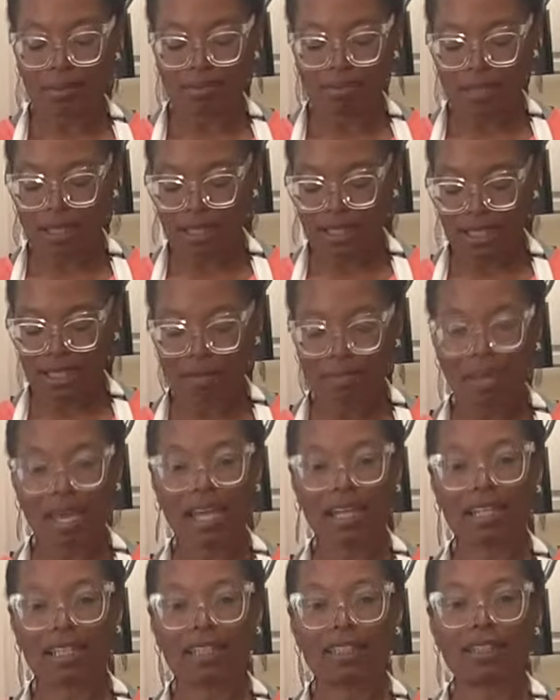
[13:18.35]
Big thing I'm
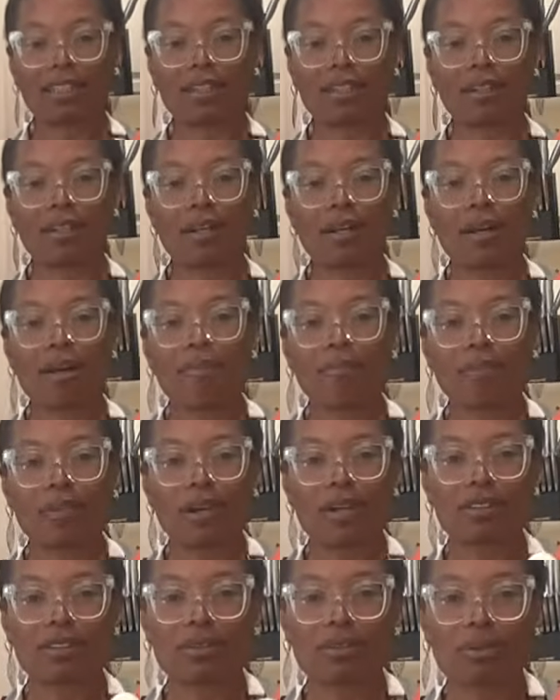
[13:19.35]
adding in there
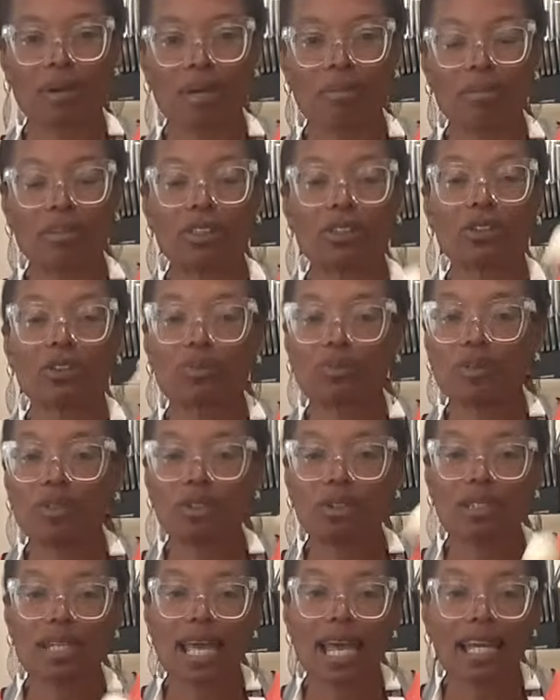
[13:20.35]
are some white mushrooms.
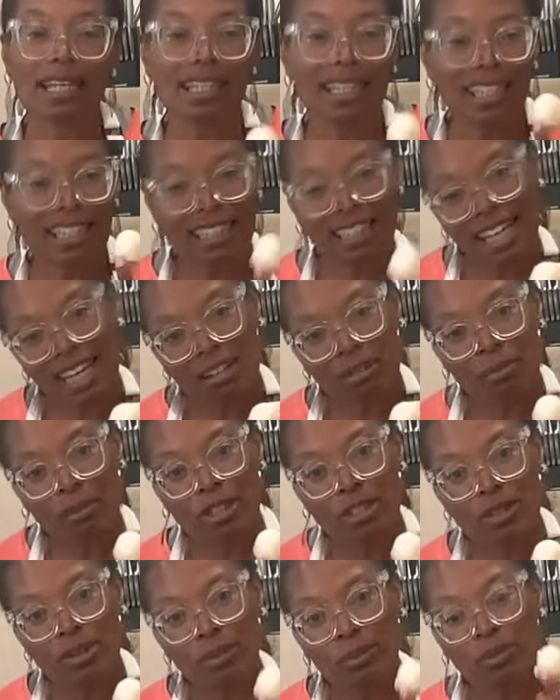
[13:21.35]
You can add any kind of
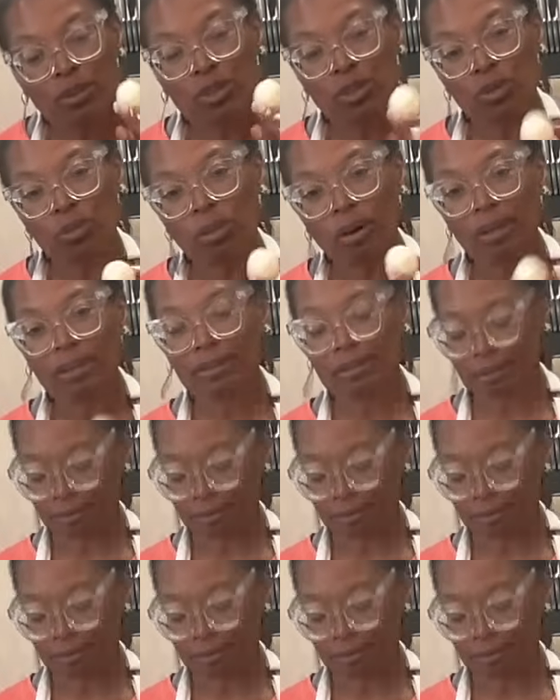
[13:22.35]
mushrooms you want.